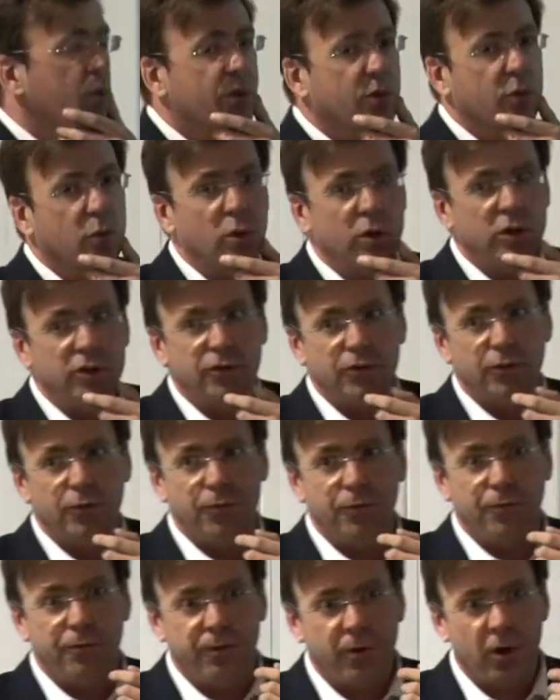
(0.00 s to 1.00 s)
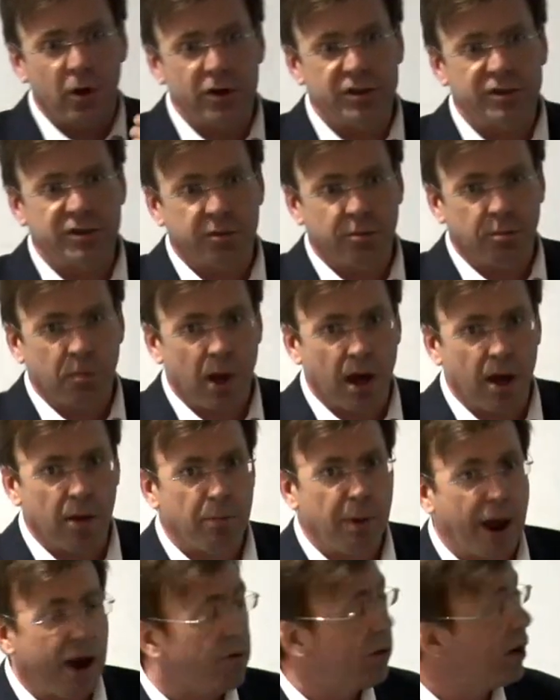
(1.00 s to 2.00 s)
the world's first uh,
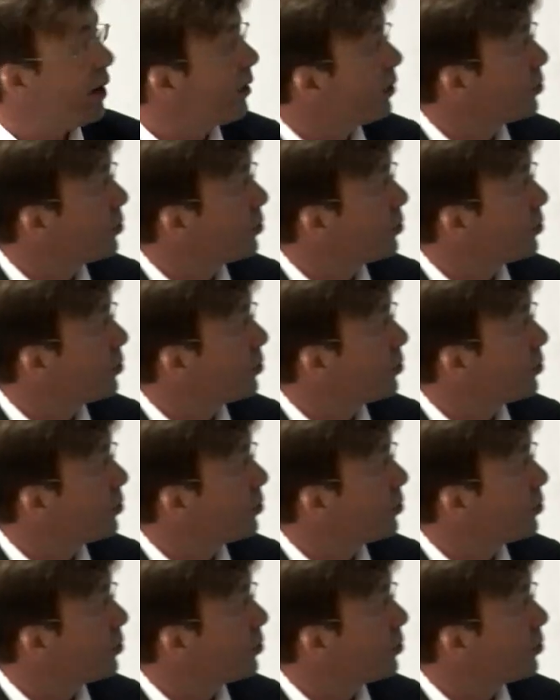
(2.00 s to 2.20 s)
parallel